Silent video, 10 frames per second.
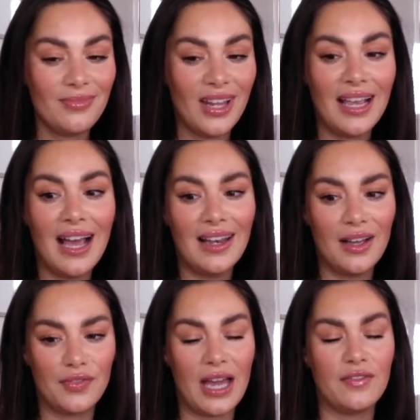Yeah, I
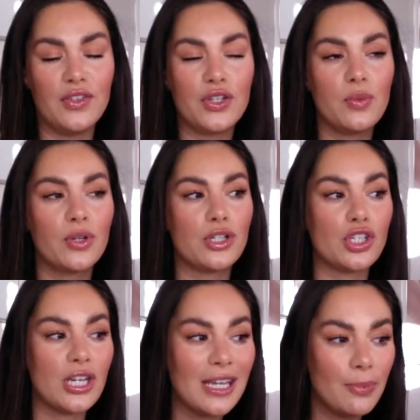love that. If you do want a
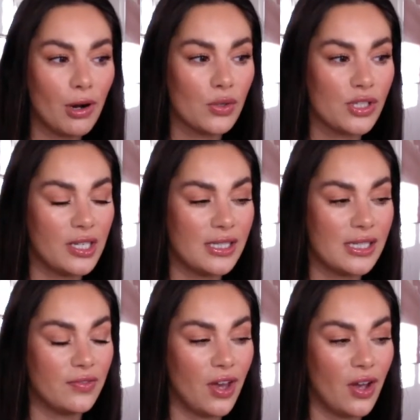cheaper
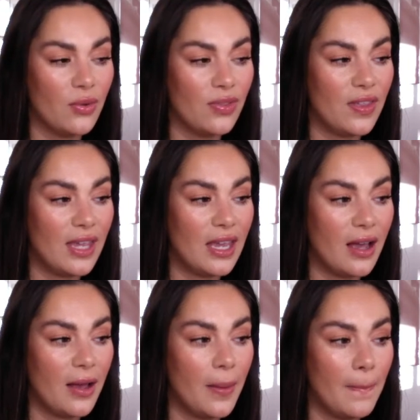alternative though,
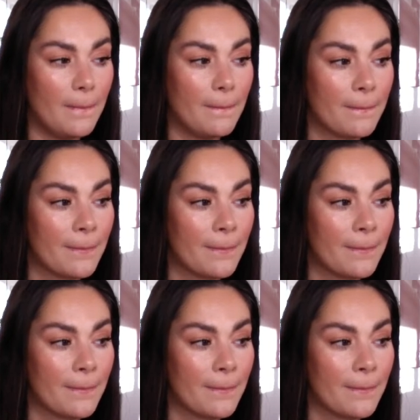the